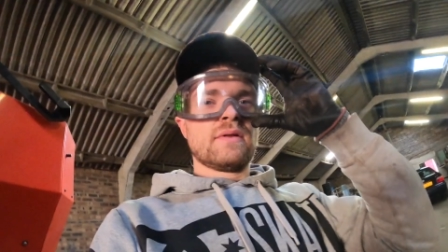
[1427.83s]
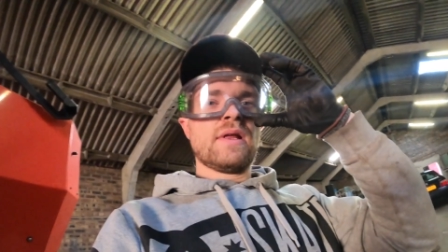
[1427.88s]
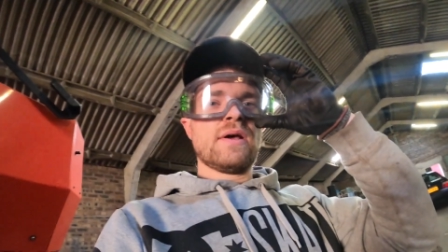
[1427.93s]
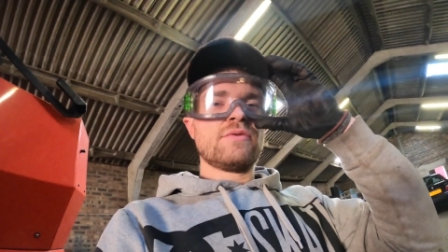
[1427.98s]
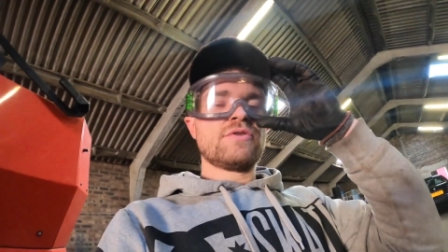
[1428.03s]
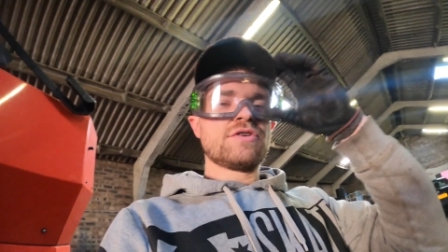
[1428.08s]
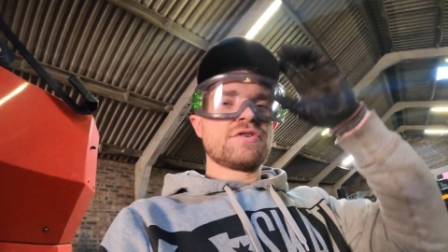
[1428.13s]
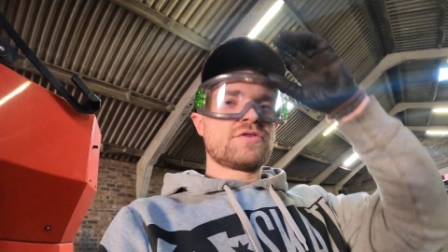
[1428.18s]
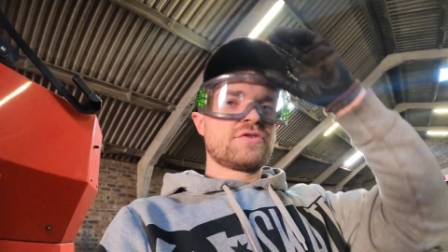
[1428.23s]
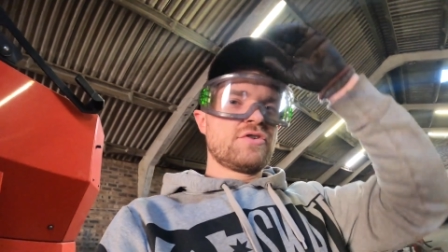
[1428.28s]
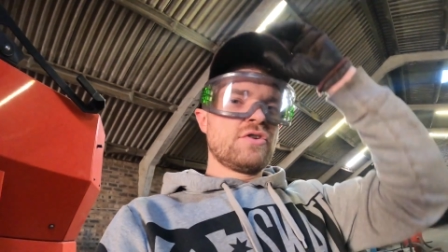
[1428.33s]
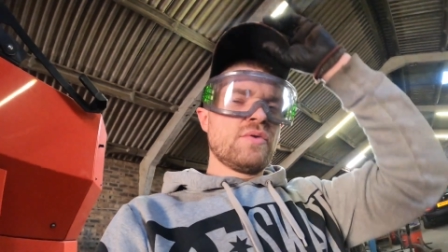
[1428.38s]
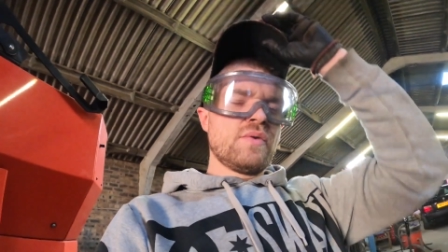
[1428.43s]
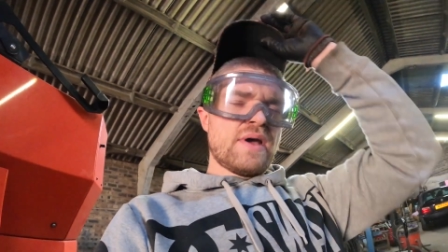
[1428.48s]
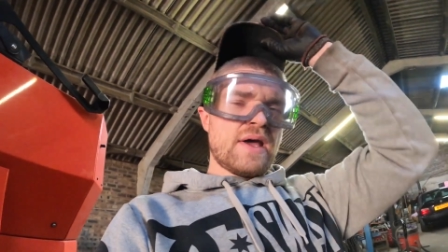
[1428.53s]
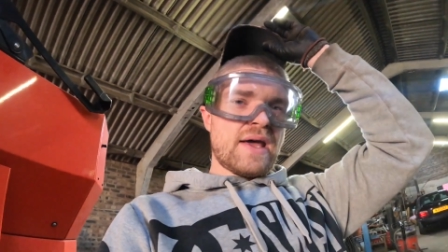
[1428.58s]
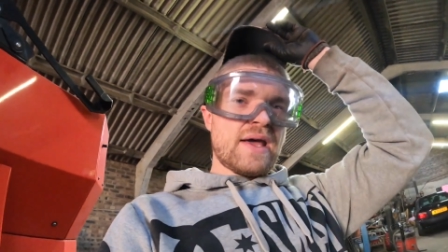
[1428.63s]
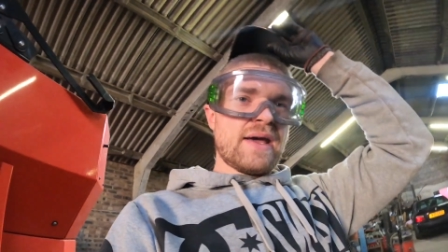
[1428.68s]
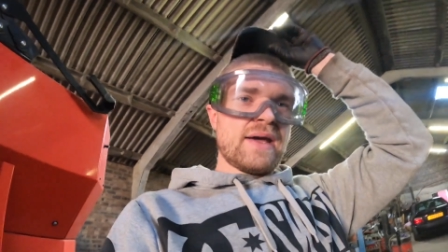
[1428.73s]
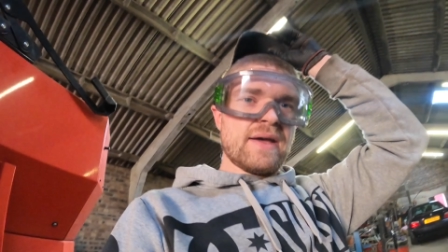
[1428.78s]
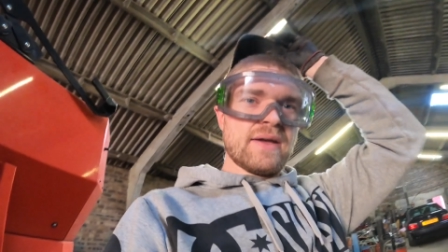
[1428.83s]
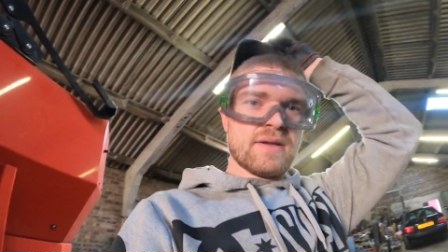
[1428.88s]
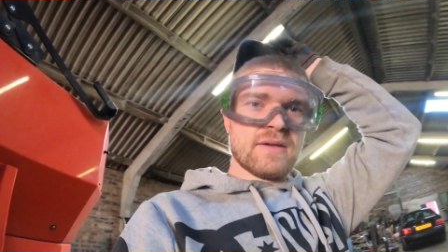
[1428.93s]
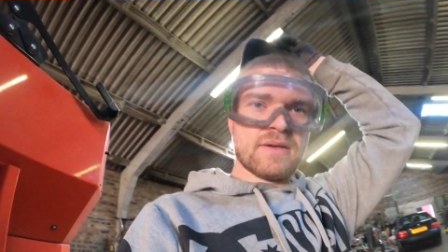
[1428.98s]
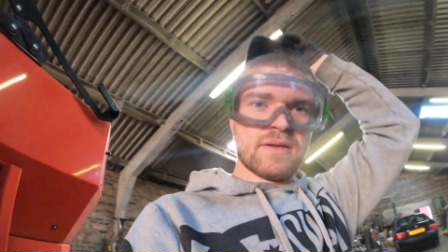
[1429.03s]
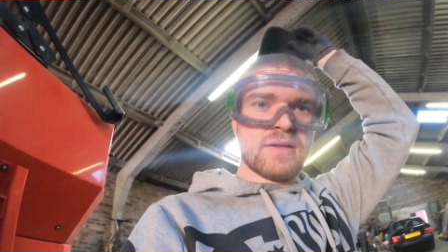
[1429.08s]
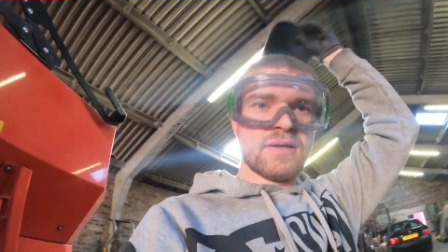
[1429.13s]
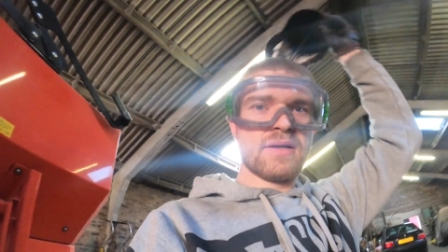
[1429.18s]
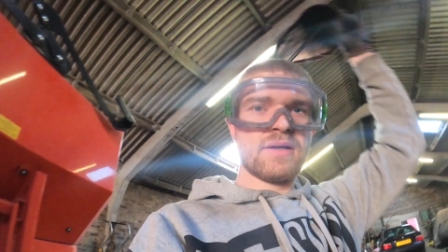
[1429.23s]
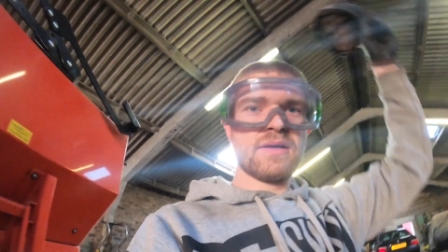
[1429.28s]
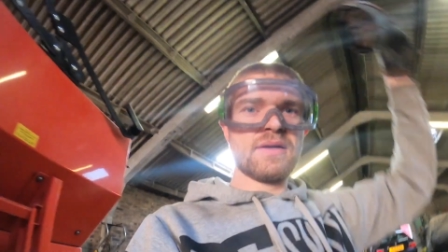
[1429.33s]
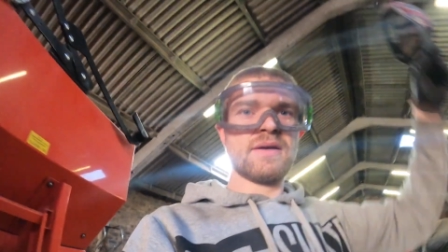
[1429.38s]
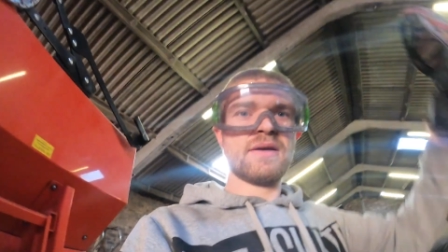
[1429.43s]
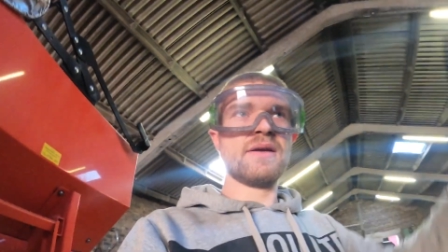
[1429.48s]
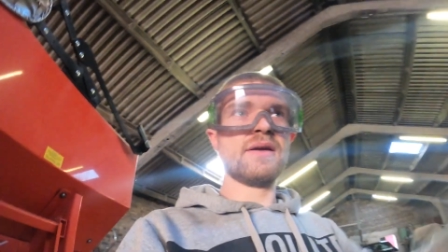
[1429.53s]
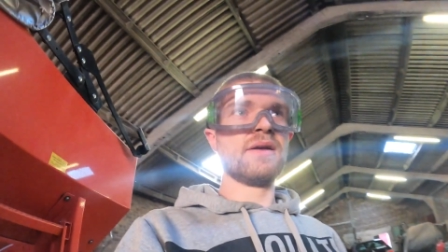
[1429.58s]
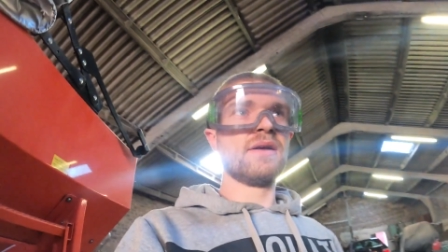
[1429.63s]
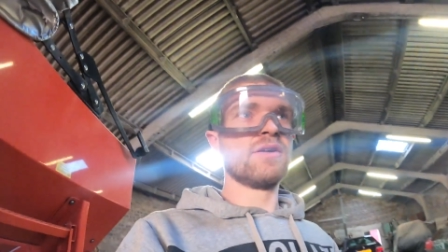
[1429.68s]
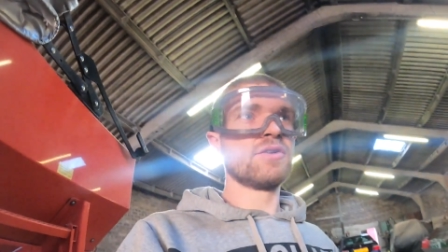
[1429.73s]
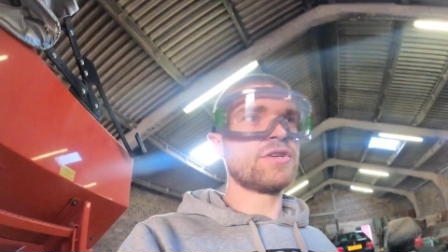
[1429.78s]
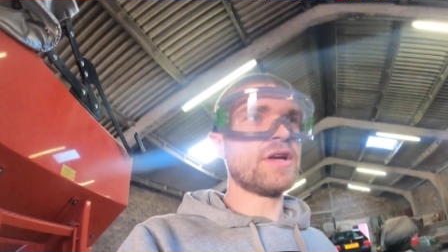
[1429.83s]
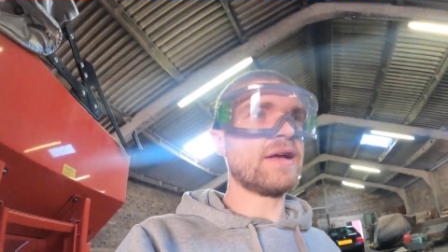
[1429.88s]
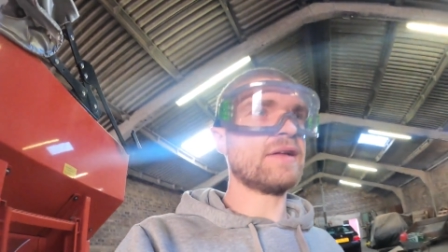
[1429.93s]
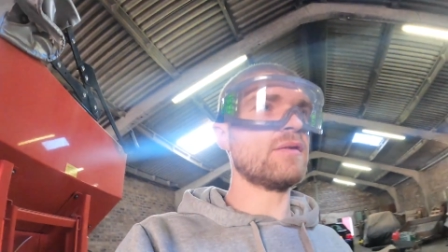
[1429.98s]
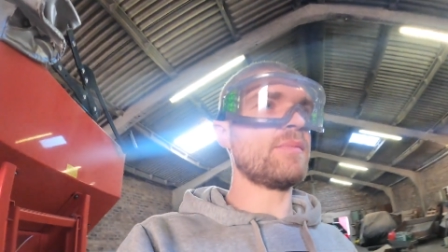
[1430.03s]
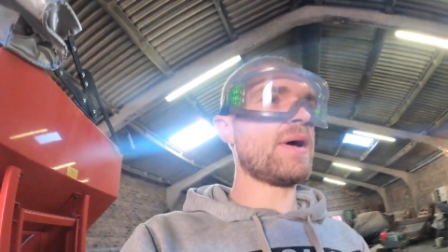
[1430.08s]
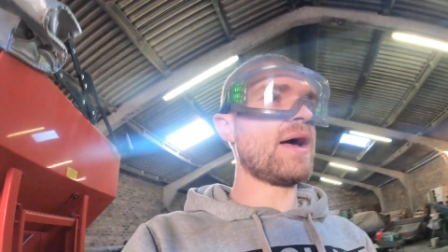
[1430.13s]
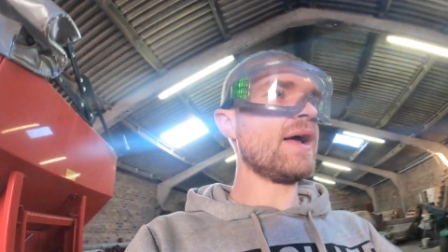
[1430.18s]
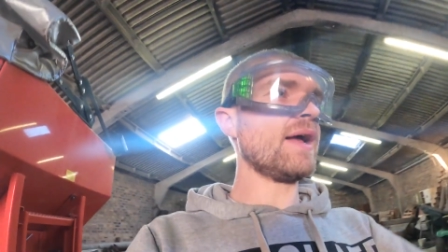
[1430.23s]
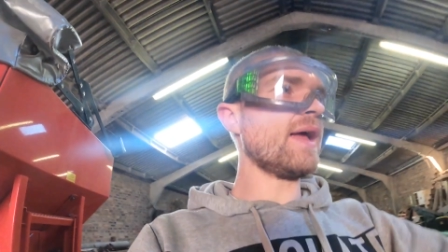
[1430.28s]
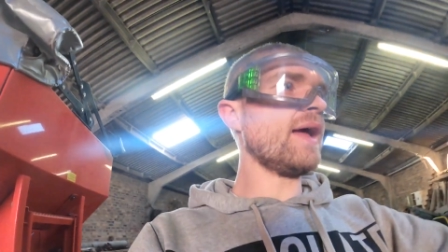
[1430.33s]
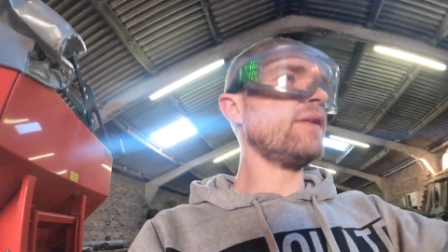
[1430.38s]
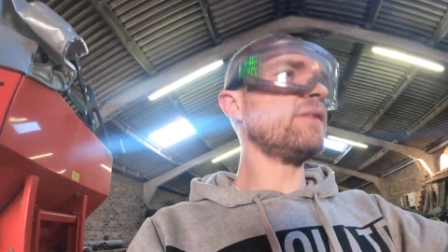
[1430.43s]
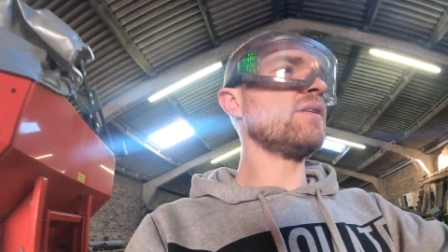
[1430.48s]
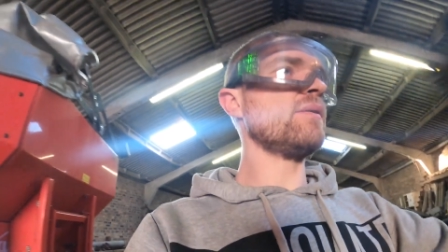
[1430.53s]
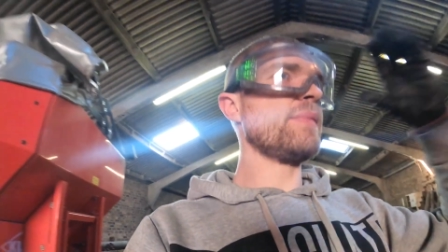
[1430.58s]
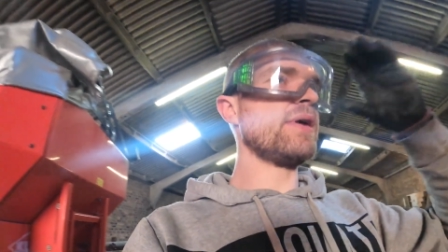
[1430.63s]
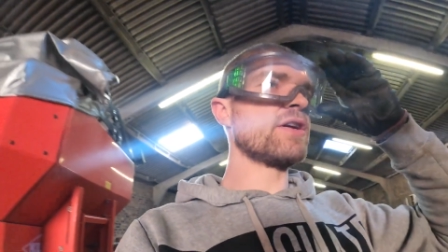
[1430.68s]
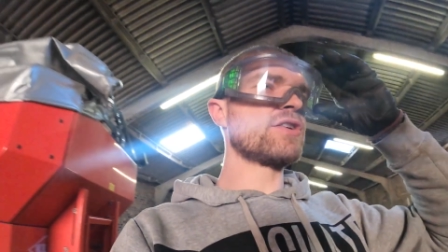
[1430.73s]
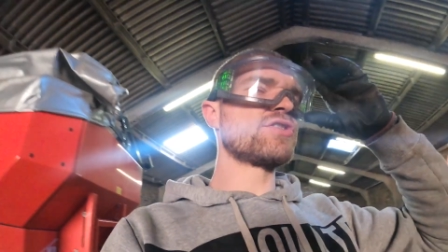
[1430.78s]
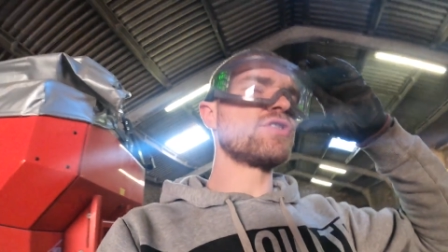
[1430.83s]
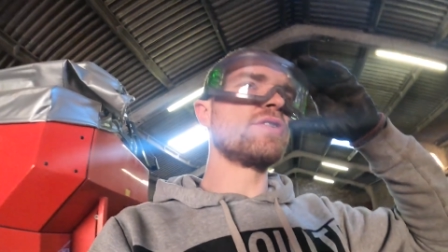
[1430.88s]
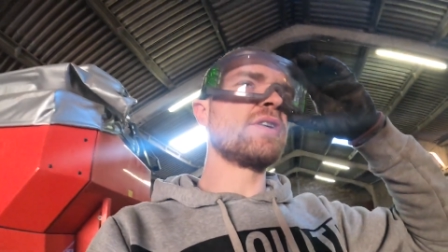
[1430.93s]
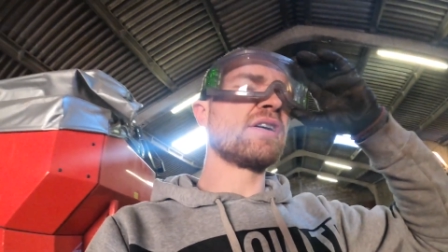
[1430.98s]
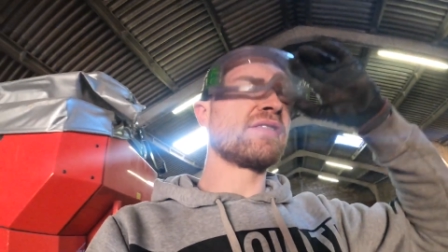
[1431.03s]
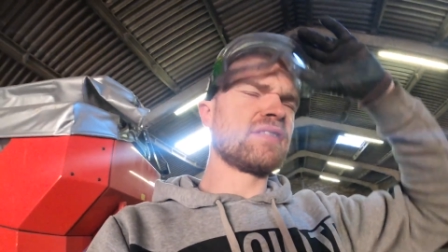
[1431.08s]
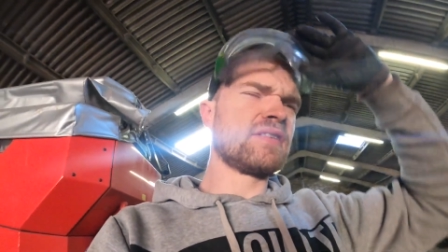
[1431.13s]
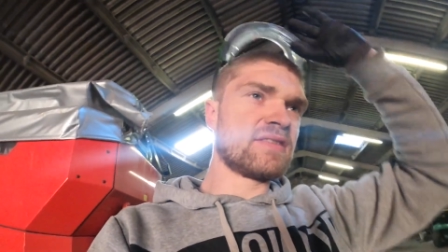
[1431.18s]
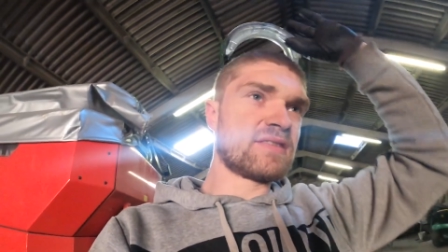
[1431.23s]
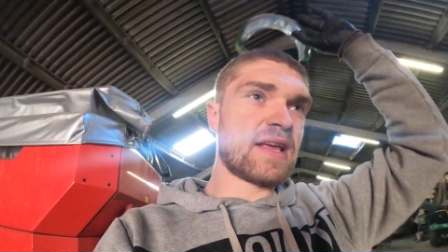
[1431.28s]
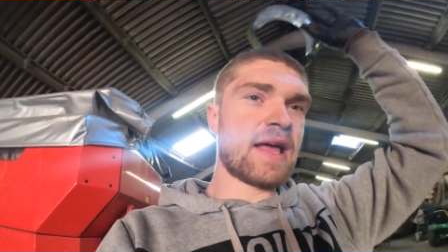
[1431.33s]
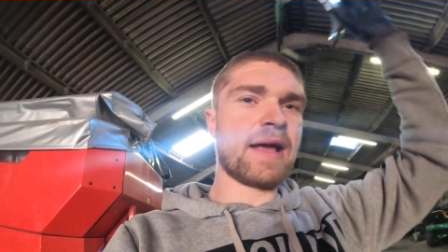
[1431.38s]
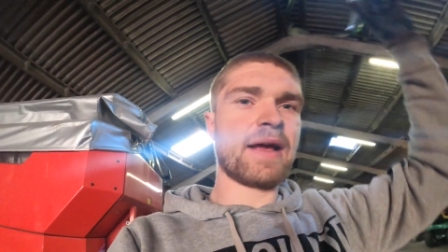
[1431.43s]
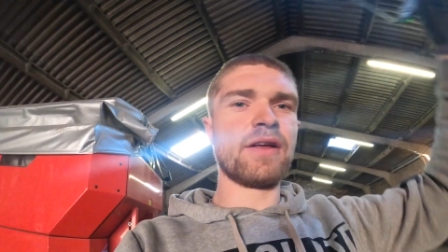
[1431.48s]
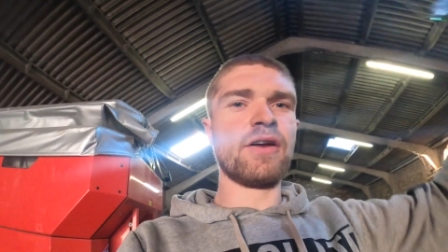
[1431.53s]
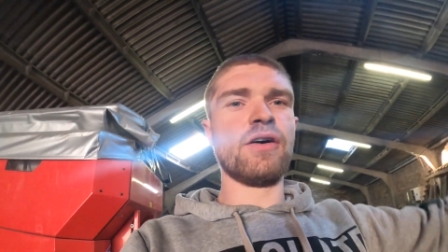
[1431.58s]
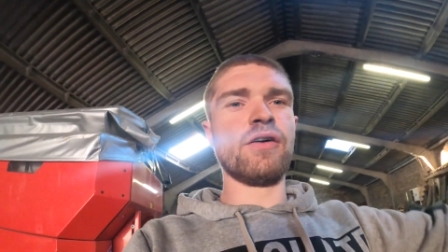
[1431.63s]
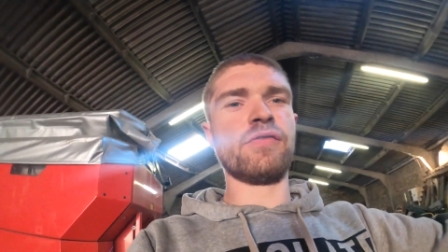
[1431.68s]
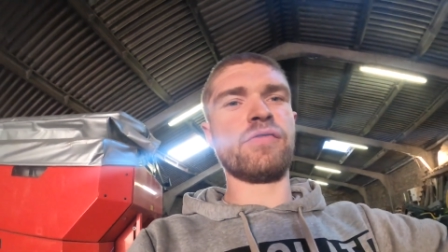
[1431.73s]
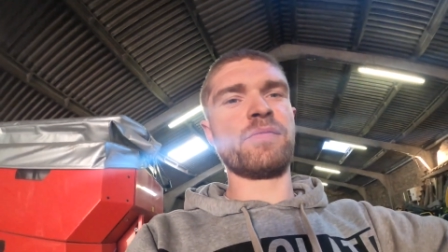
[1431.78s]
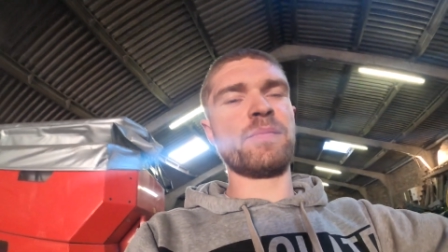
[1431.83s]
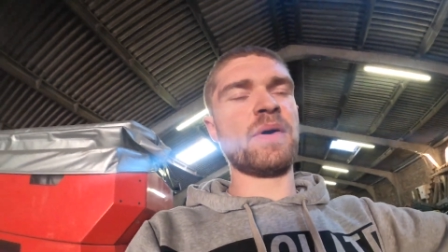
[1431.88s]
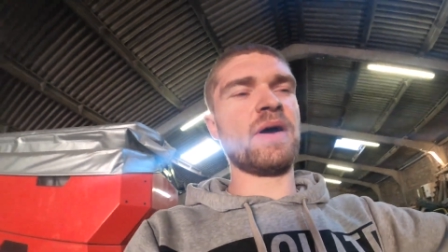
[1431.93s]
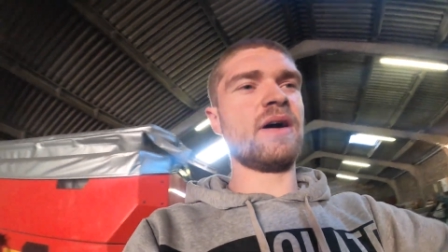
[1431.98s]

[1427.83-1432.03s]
Now just to check the back end and make sure nothing's hanging off,